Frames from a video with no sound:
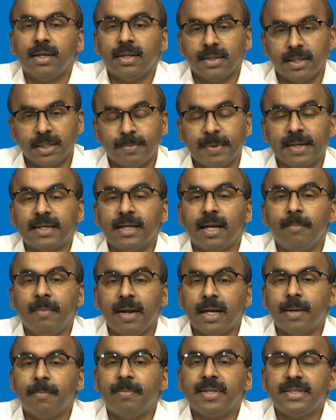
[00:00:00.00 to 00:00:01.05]
the spectral
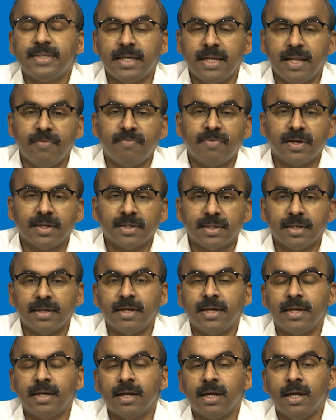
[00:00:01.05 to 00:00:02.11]
multiplicity
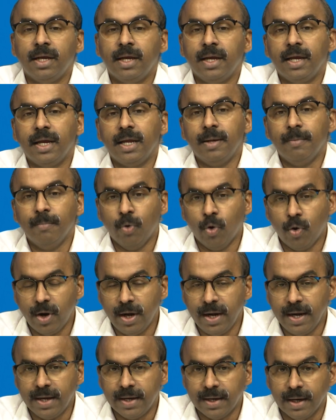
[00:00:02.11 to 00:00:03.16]
function in more
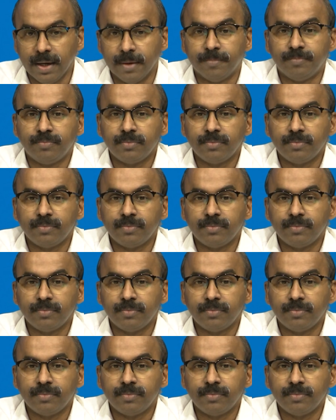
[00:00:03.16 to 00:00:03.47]
detail.